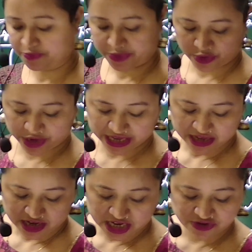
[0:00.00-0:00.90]
Okay.
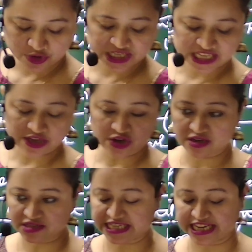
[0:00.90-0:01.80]
Now you see your
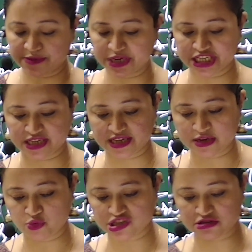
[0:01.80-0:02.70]
study material,
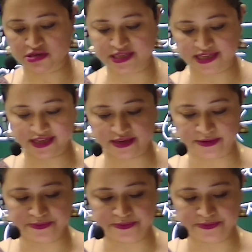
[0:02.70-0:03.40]
what is written here.